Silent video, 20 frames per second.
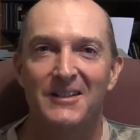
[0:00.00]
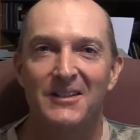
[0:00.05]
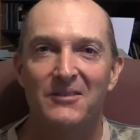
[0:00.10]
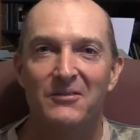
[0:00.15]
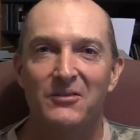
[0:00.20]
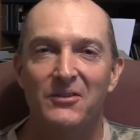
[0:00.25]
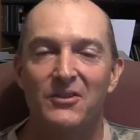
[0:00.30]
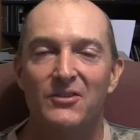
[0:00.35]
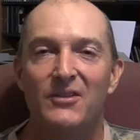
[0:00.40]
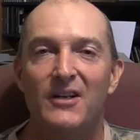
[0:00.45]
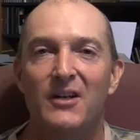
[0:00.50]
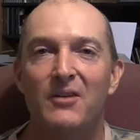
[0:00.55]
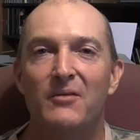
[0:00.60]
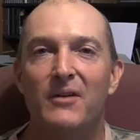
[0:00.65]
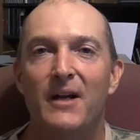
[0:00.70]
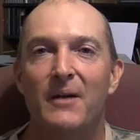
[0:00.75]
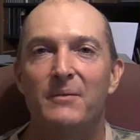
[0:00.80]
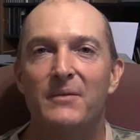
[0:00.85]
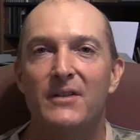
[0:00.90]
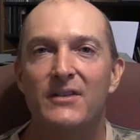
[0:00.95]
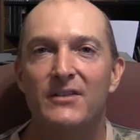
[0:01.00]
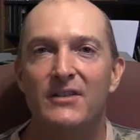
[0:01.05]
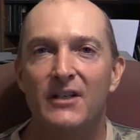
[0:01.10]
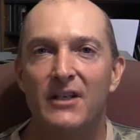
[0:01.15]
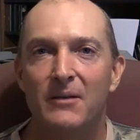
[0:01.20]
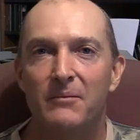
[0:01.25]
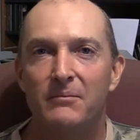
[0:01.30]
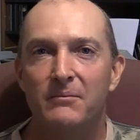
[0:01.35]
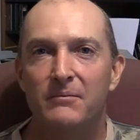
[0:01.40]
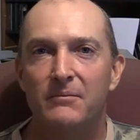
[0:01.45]
We're going to try to wrap this
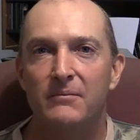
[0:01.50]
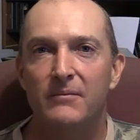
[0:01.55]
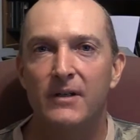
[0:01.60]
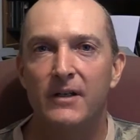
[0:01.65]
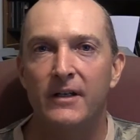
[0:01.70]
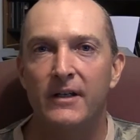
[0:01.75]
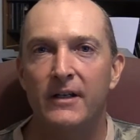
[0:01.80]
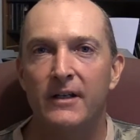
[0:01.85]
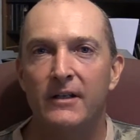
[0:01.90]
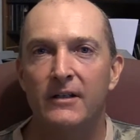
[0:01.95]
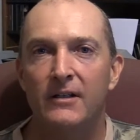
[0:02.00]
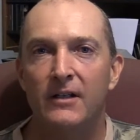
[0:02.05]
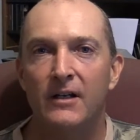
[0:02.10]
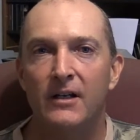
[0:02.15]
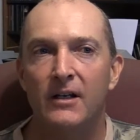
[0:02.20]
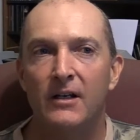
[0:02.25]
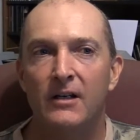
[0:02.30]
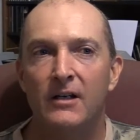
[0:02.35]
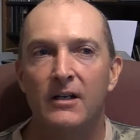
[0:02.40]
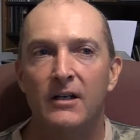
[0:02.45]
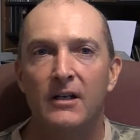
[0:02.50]
up, and